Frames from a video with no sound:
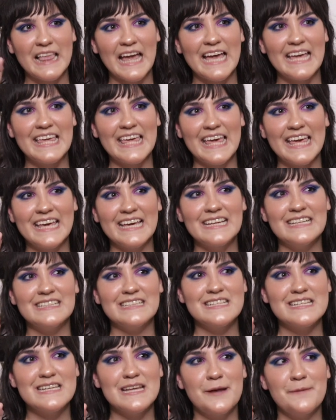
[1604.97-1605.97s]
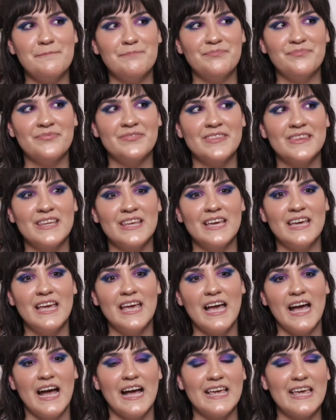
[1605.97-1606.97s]
I
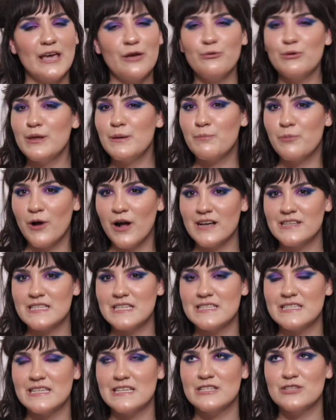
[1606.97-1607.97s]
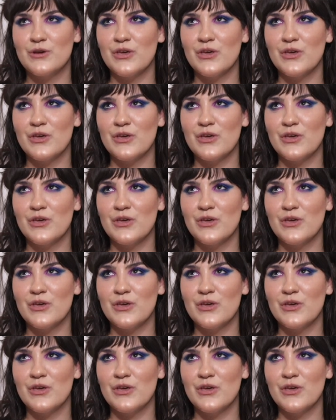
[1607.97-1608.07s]
can't really process it,